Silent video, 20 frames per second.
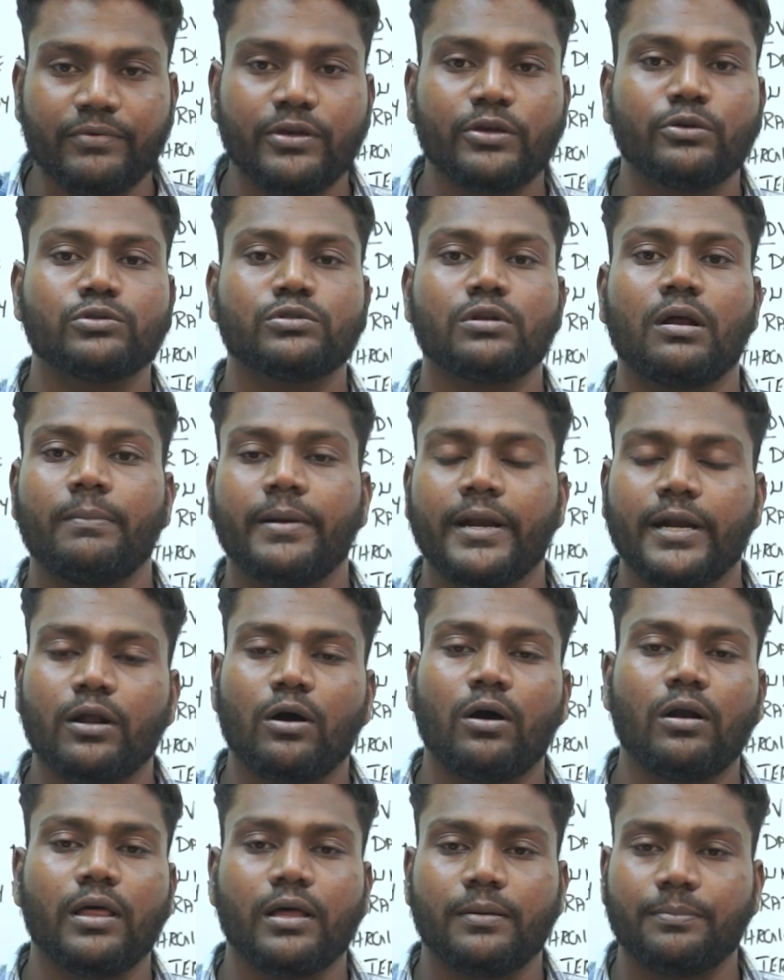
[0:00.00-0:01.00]
We used to update
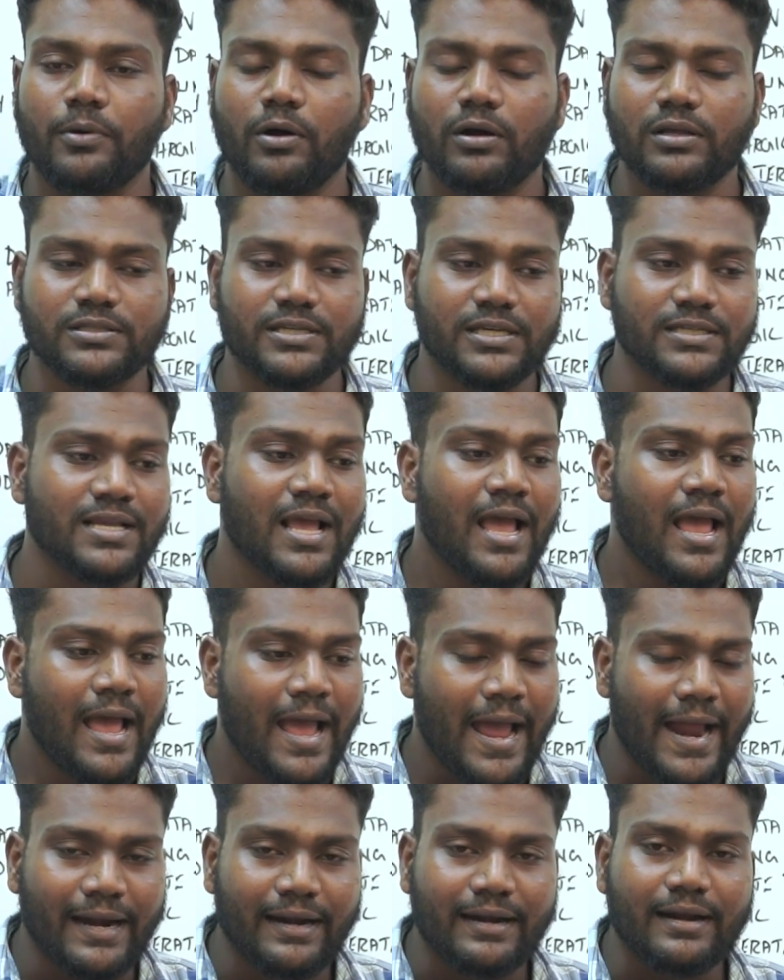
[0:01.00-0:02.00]
all our policies
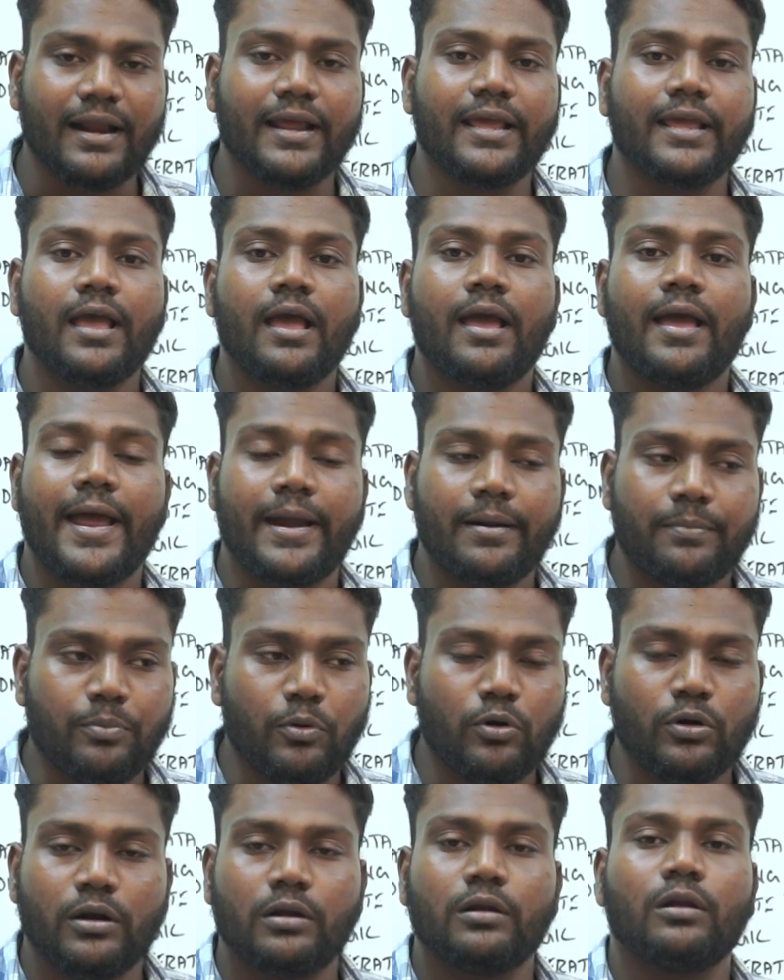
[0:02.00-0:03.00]
and try and
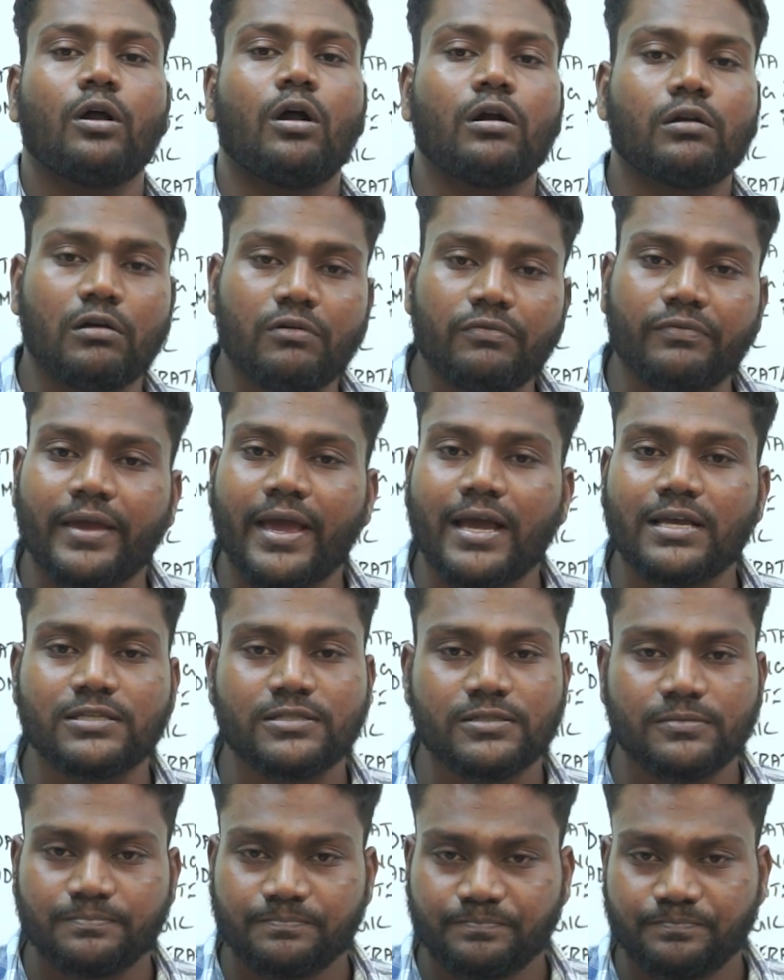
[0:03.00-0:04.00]
pour in a lot of cash